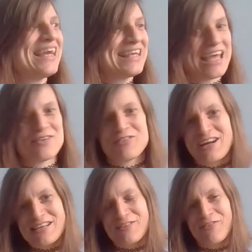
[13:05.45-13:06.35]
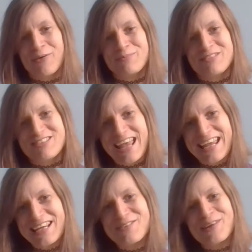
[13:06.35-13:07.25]
get advice from
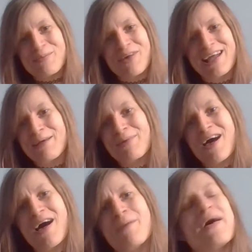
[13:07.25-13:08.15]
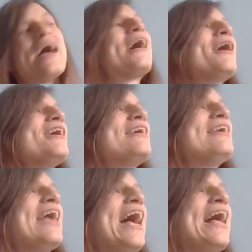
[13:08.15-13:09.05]
Jade when I'm writing blurb, I
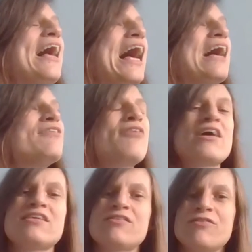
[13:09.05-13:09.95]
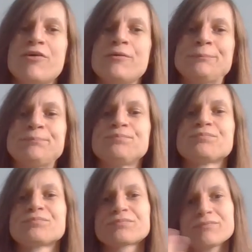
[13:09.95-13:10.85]
get uh, advice
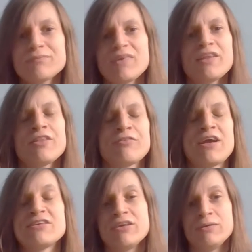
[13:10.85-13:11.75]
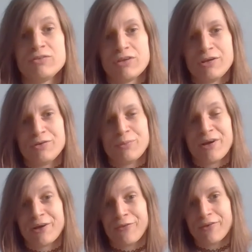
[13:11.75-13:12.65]
from the friend who's who's
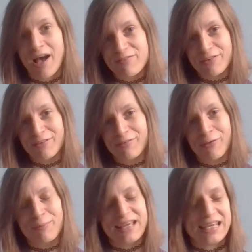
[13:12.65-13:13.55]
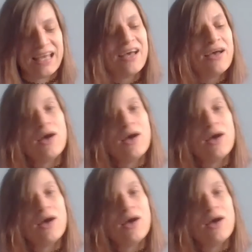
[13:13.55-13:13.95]
working on the cover for me